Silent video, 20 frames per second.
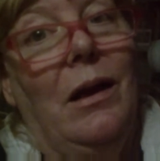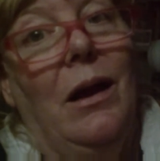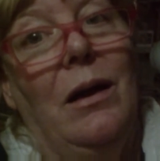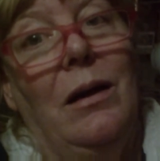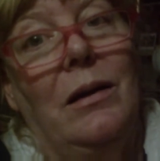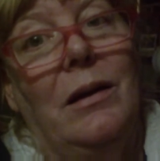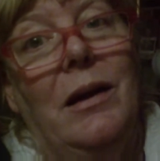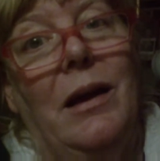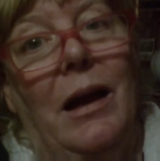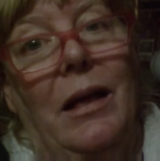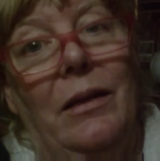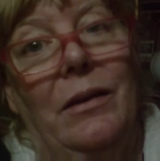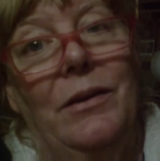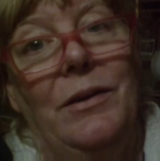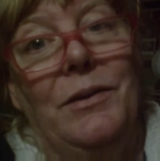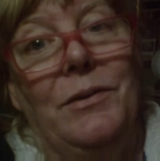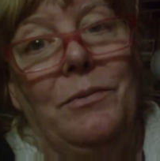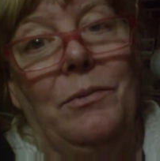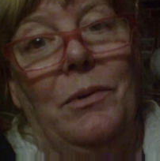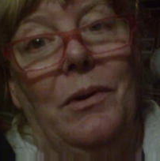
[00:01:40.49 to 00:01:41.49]
All
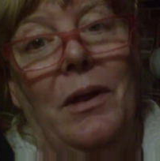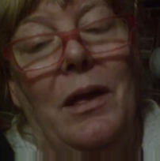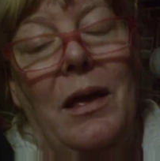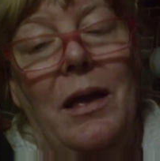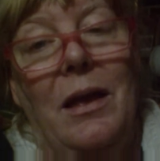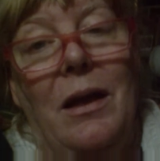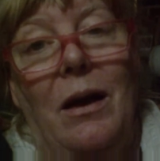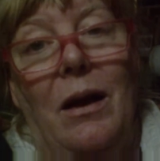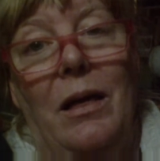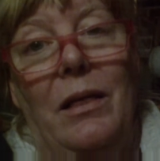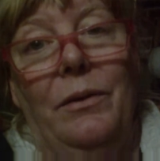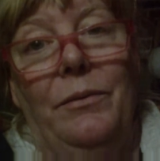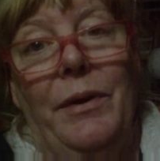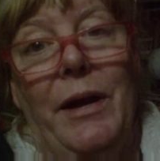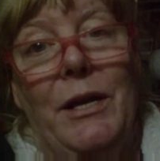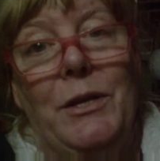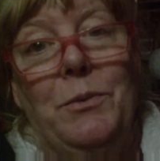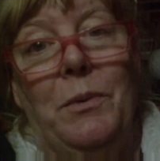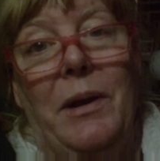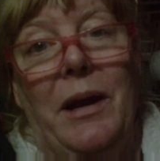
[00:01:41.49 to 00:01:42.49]
colors were, all the
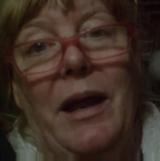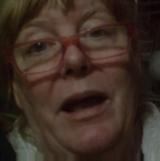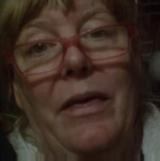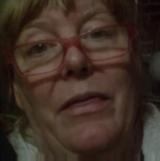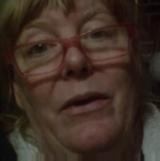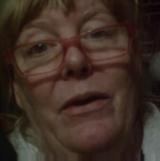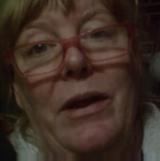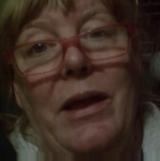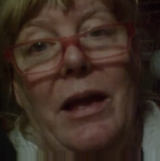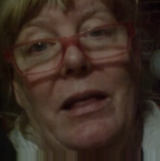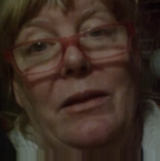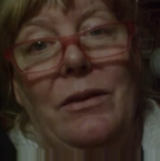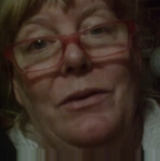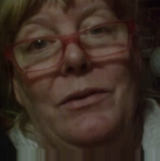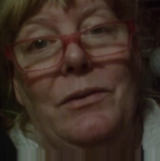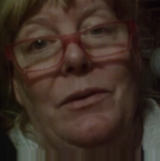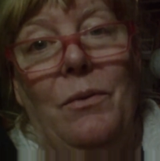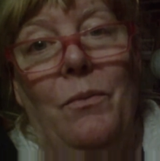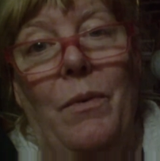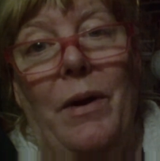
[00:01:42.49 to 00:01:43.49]
reds were together,
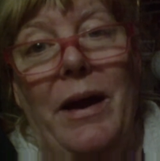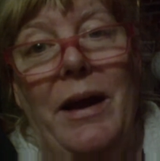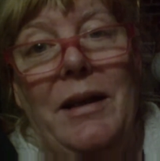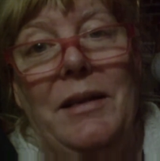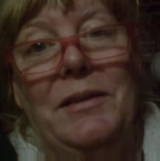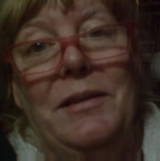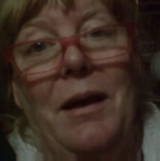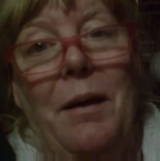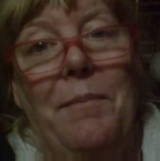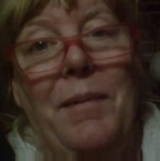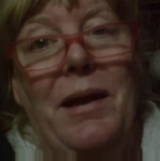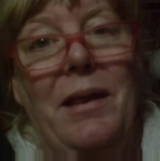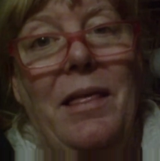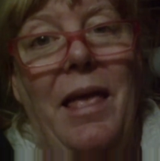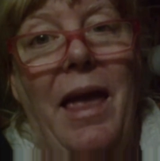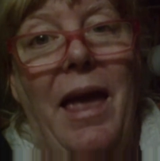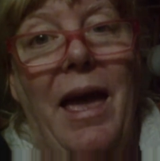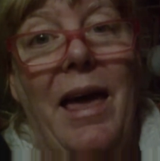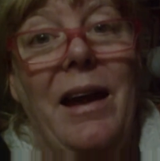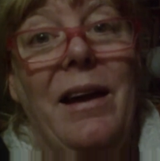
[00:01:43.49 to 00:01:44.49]
yellows and whites. I mean,
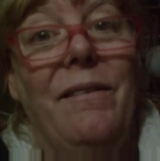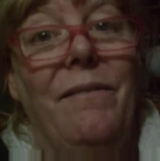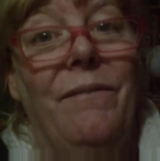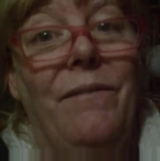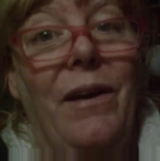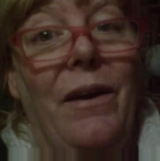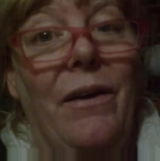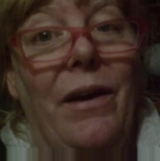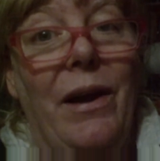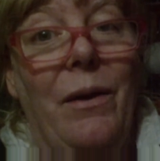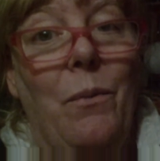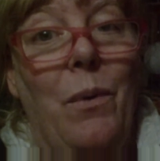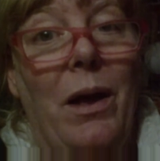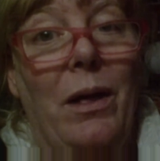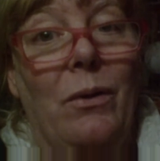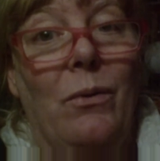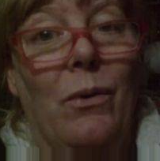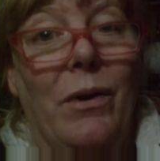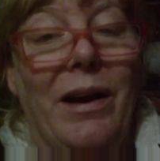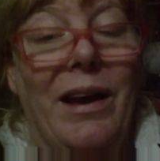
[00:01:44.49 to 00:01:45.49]
they had it very
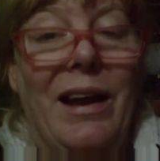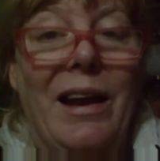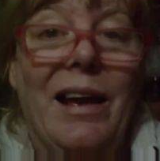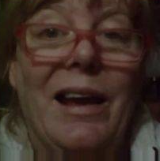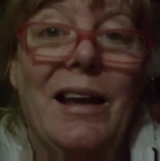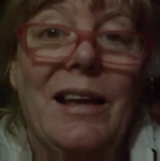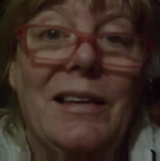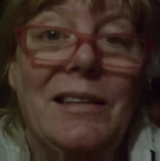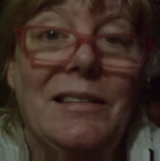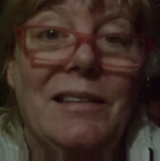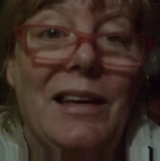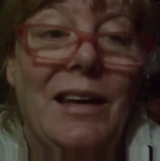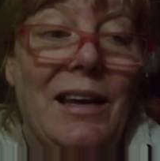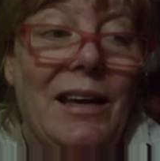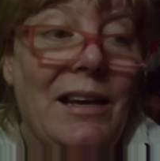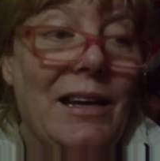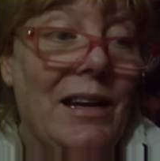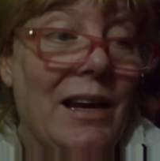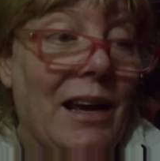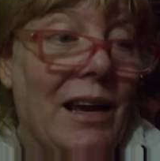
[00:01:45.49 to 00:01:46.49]
well organized,
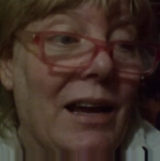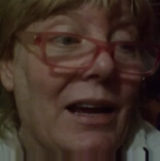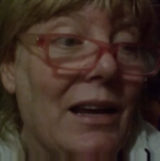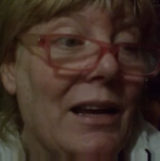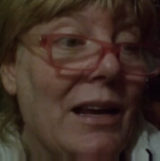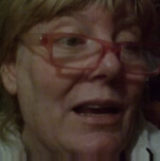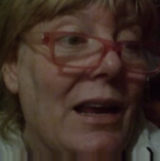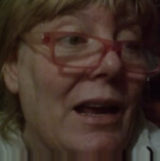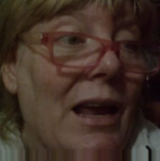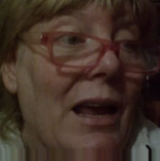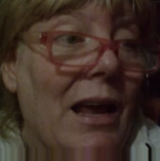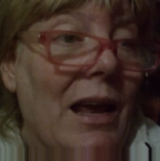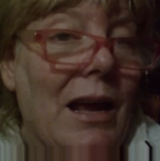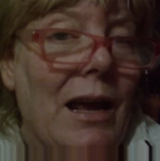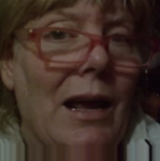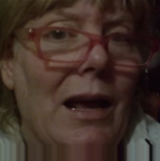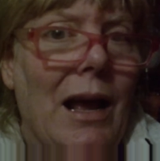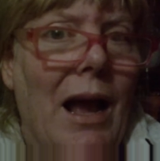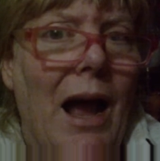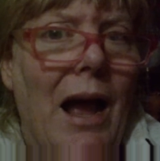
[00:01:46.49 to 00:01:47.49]
and
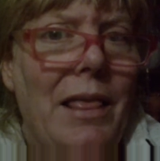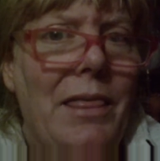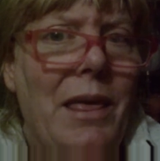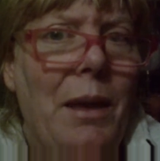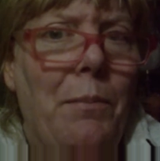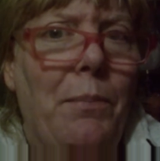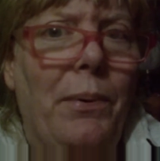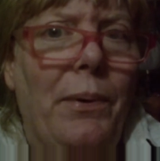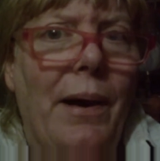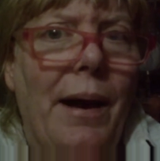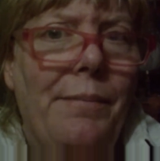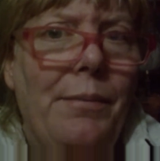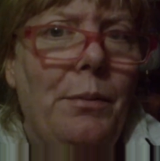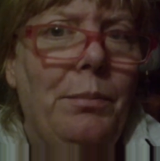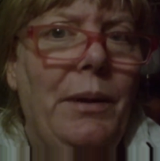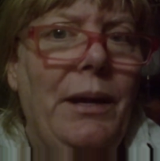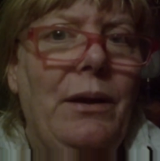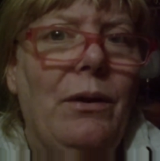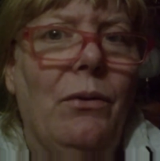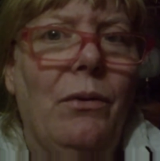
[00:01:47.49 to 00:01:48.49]
they
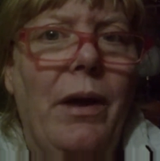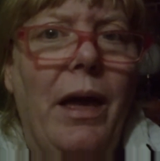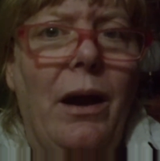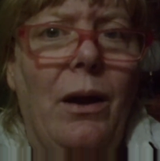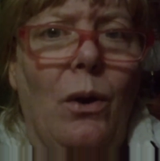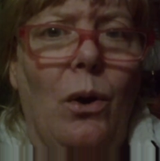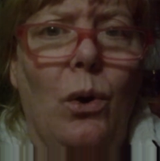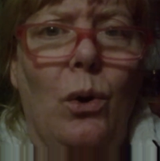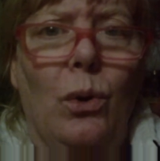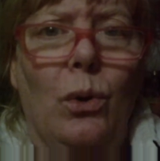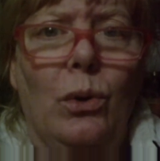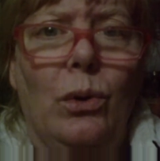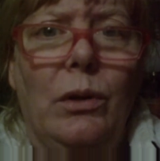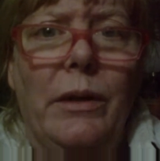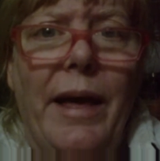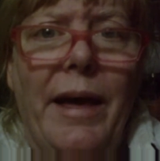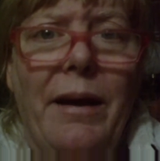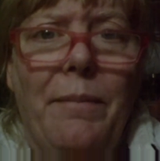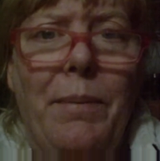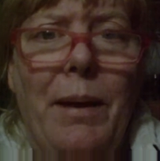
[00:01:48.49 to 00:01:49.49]
probably don't get a whole
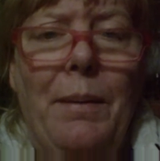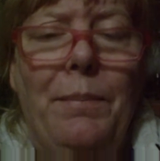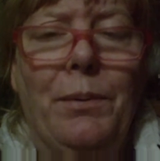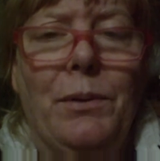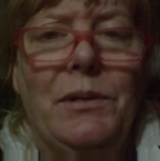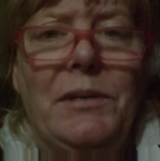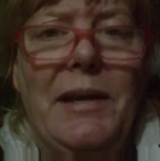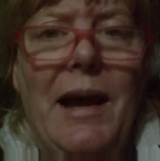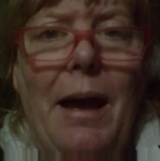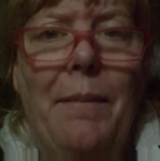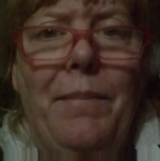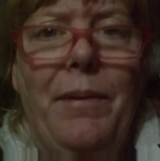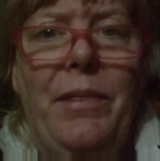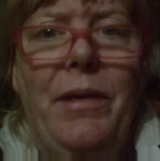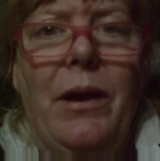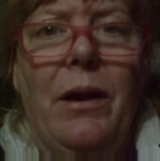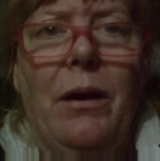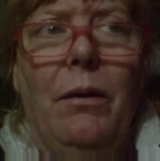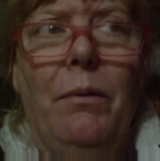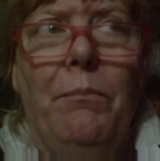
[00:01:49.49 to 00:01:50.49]
lot of people stopping
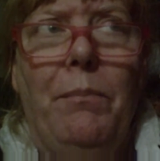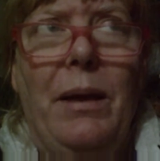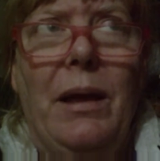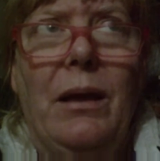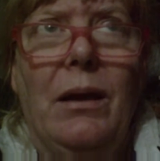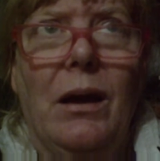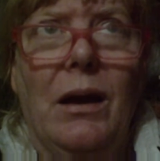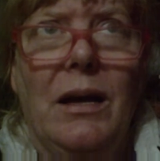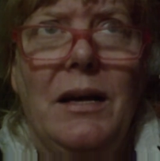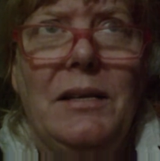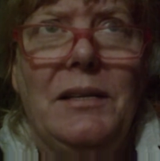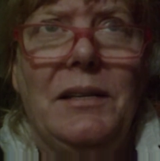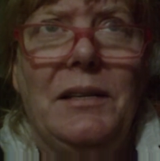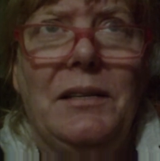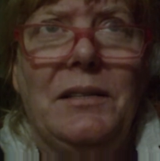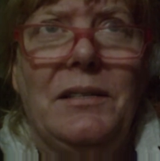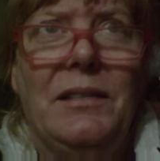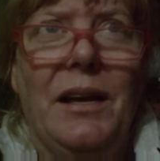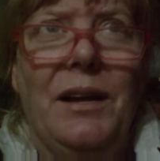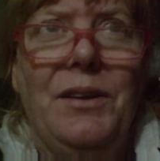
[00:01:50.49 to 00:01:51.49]
there because
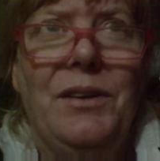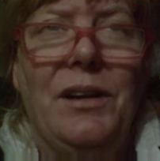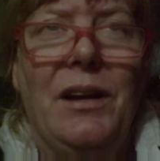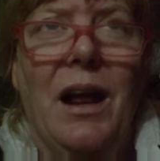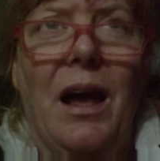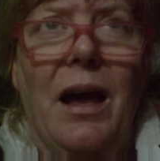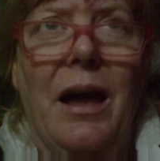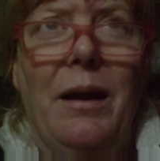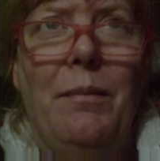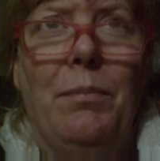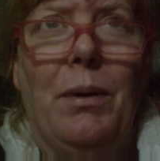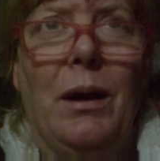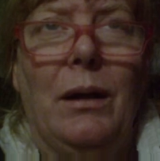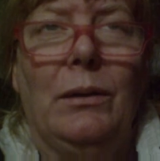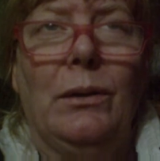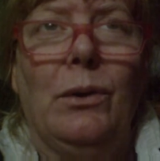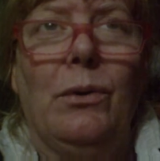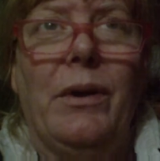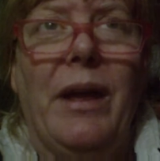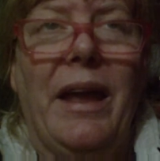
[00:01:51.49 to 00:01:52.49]
it's such an oddball
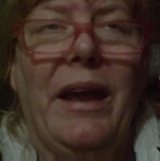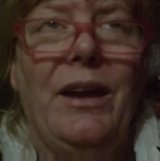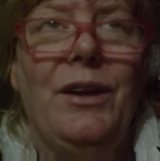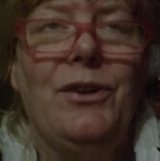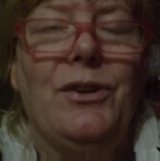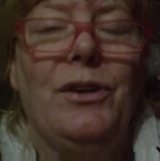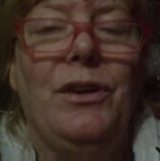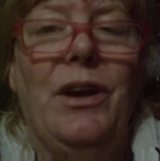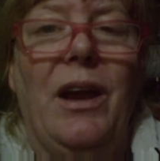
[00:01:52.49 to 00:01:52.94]
location.